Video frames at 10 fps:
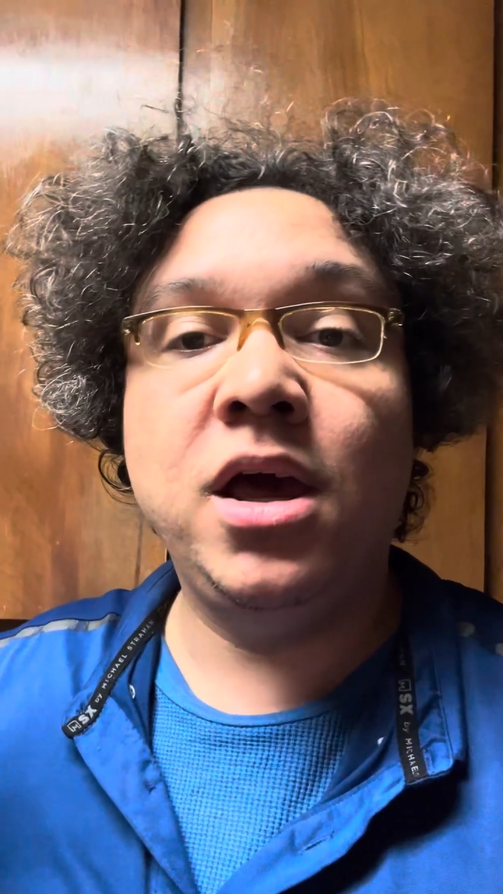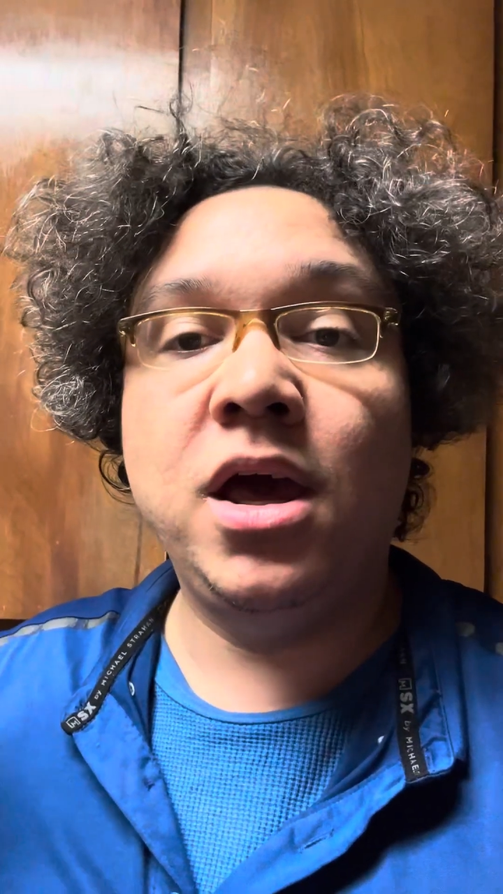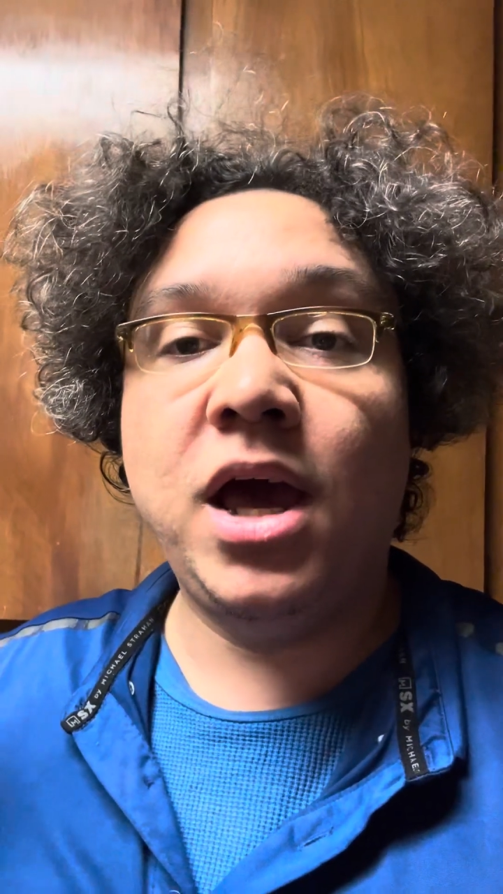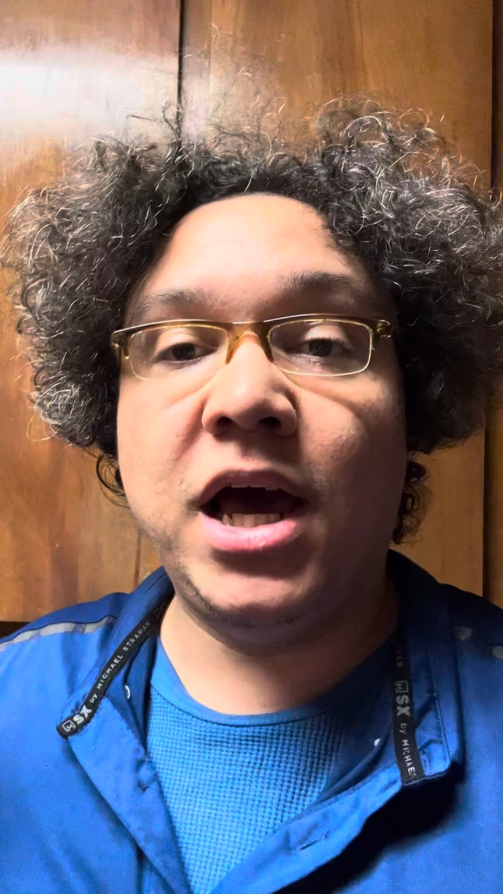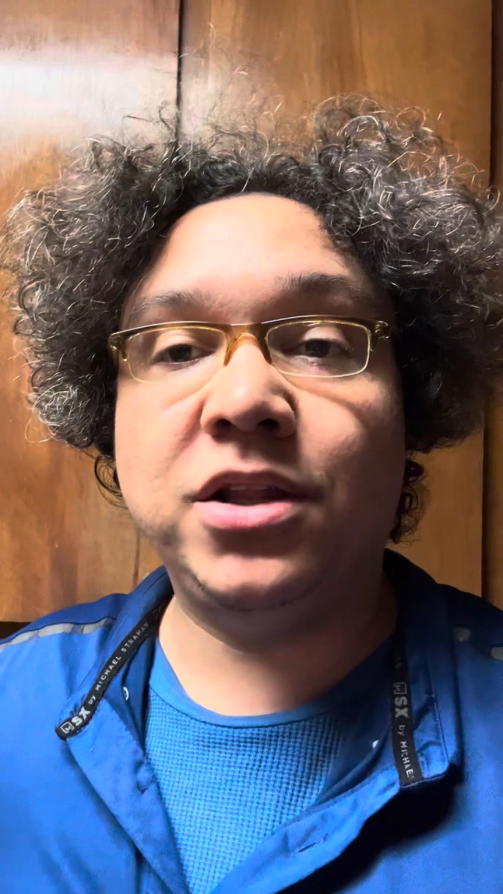
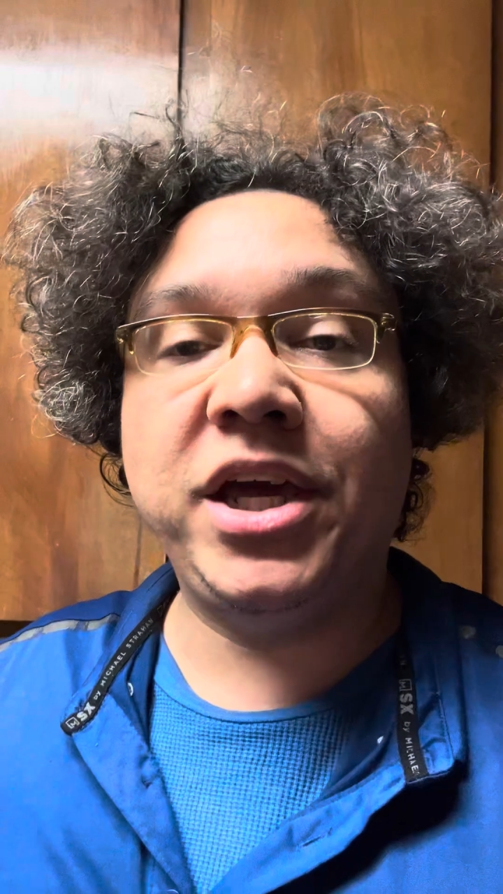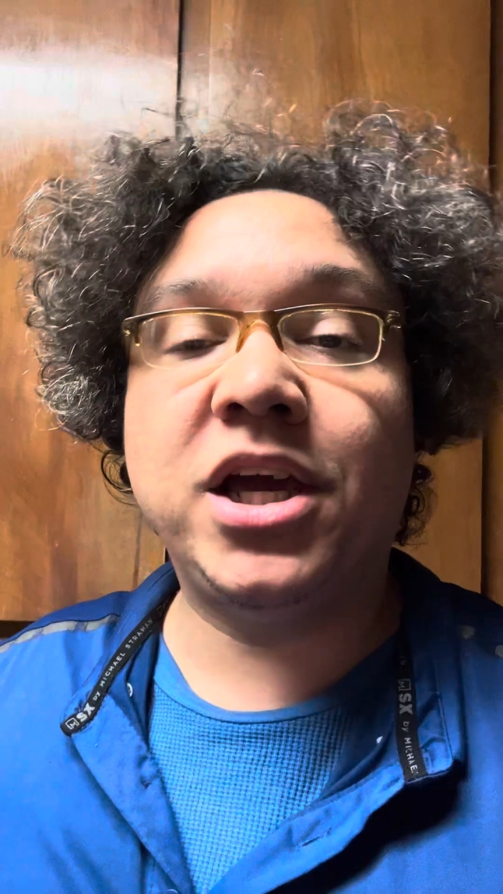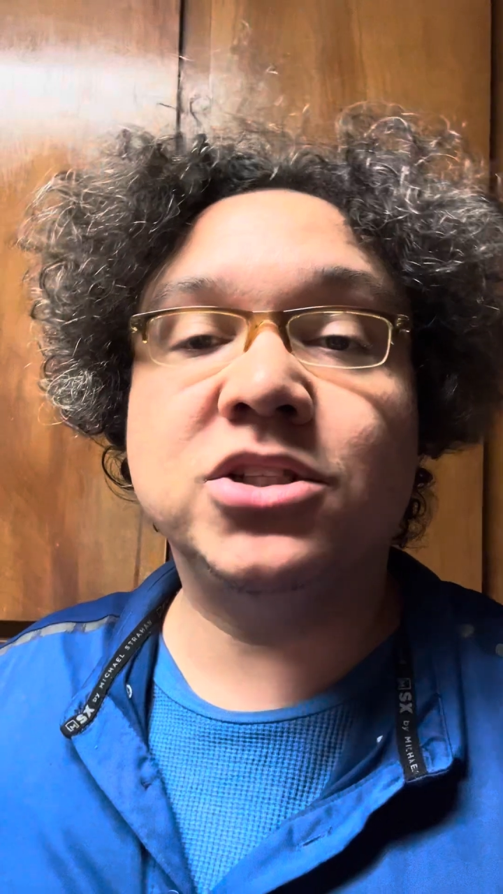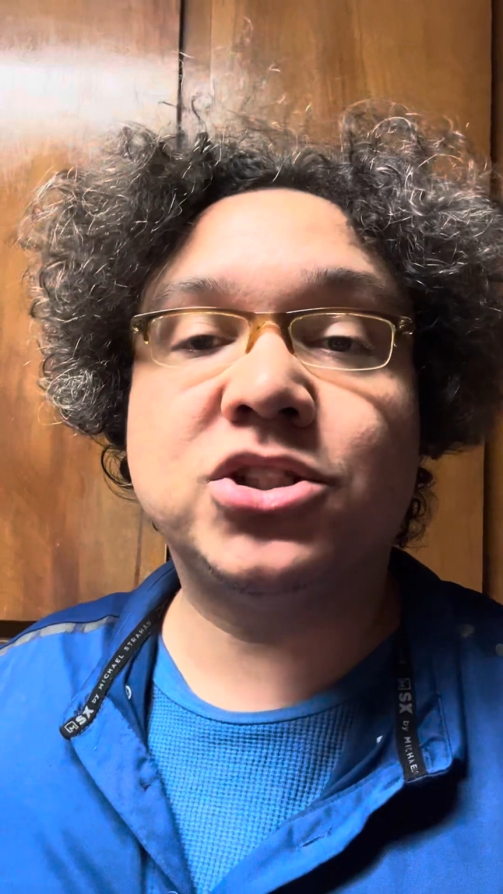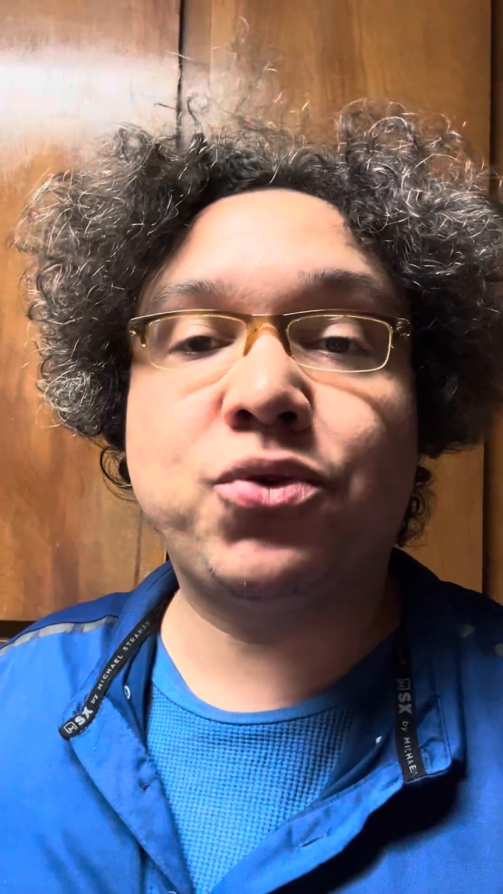at
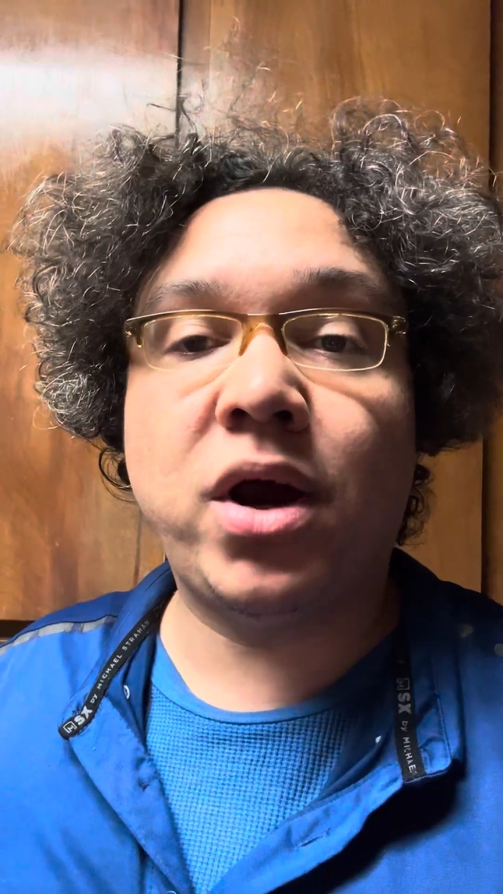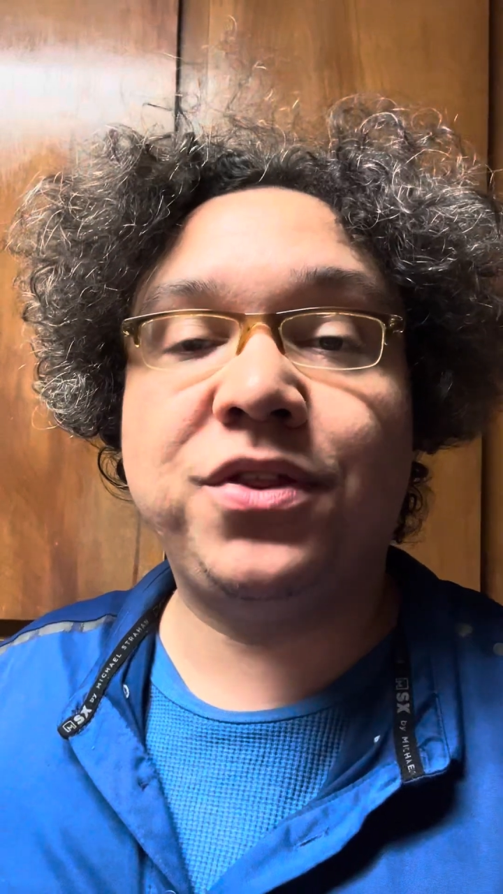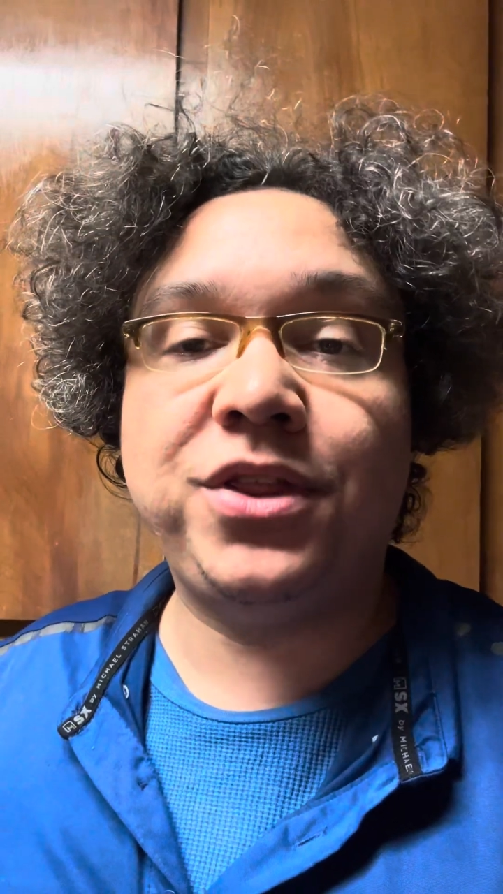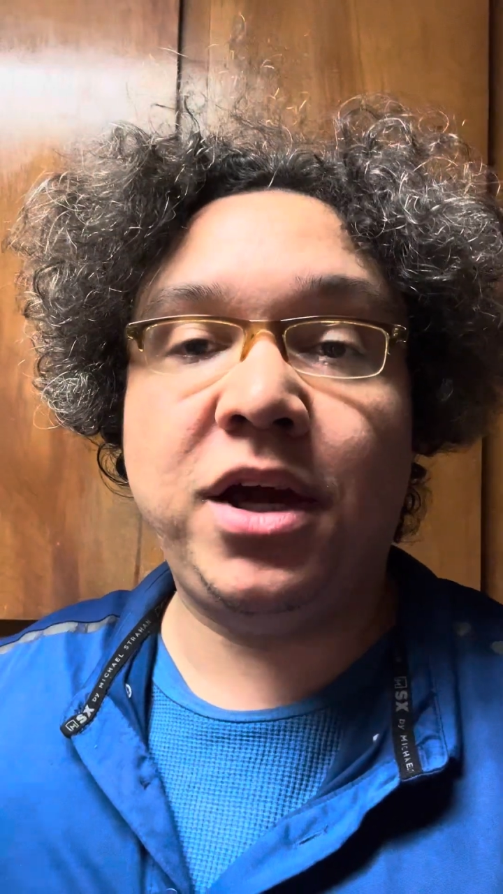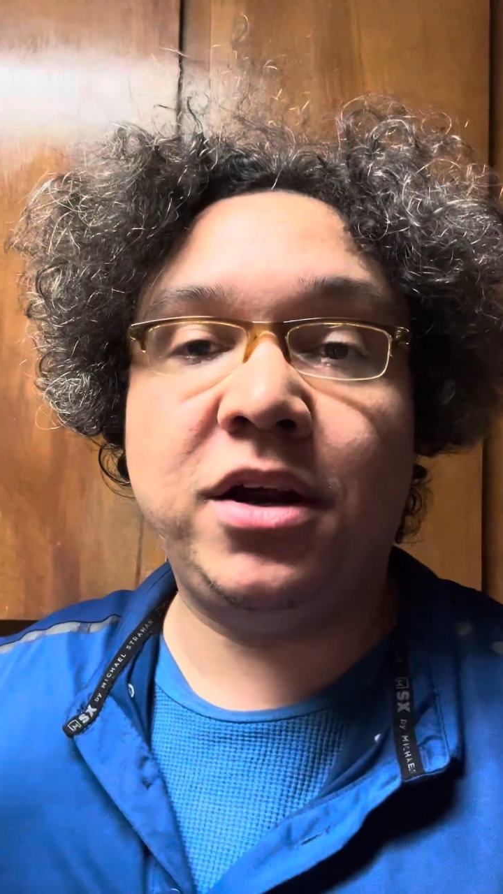Lincoln Square
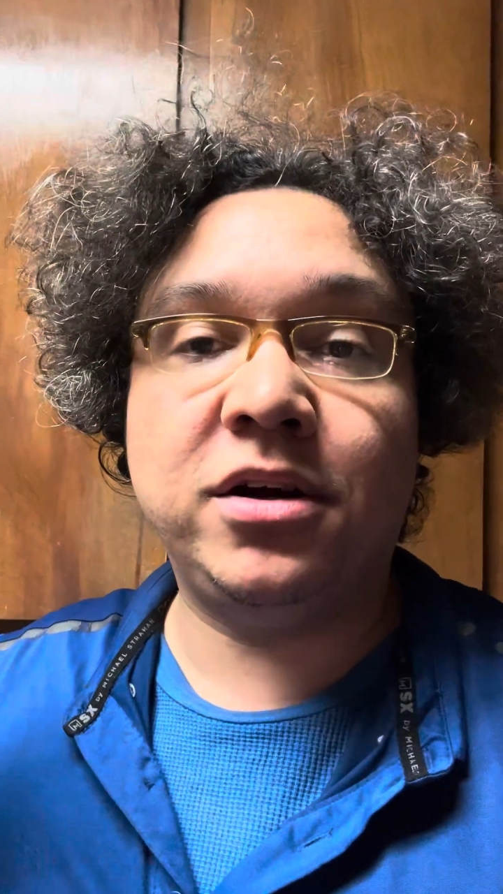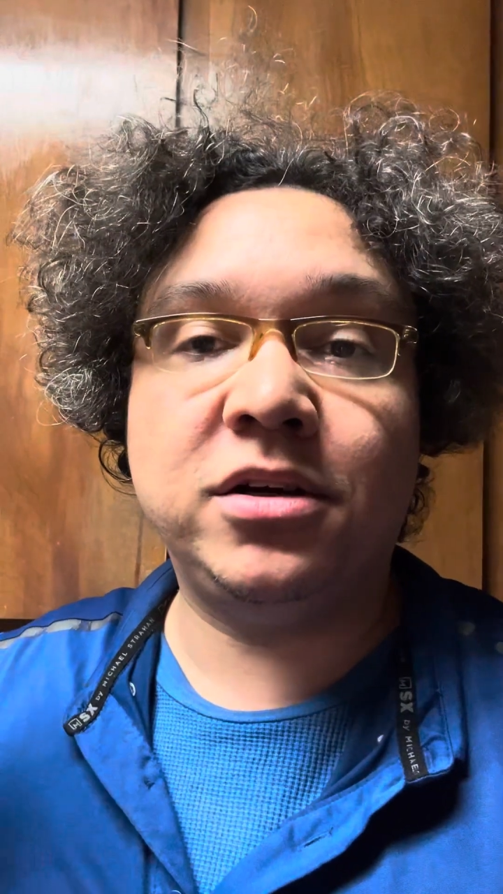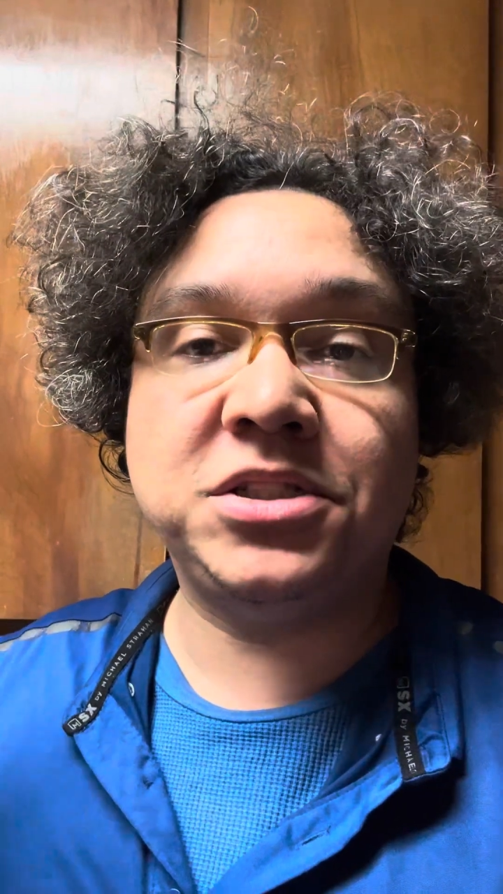Theater,